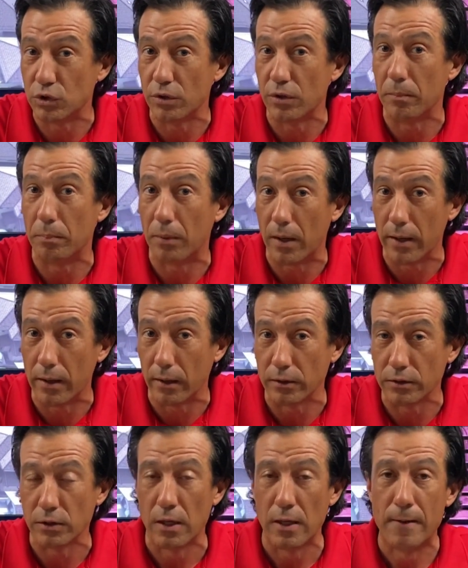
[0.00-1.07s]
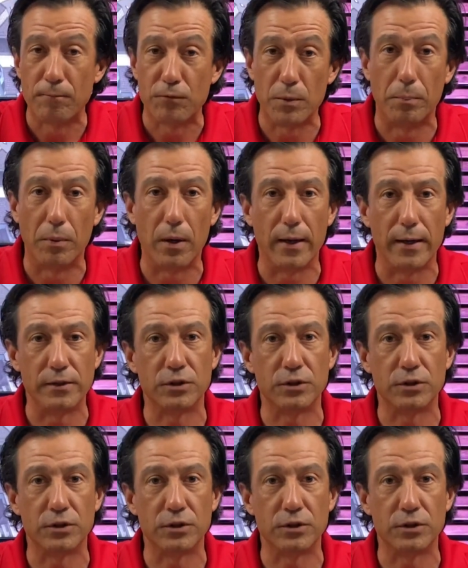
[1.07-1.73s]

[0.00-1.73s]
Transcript: to the buyers to buy.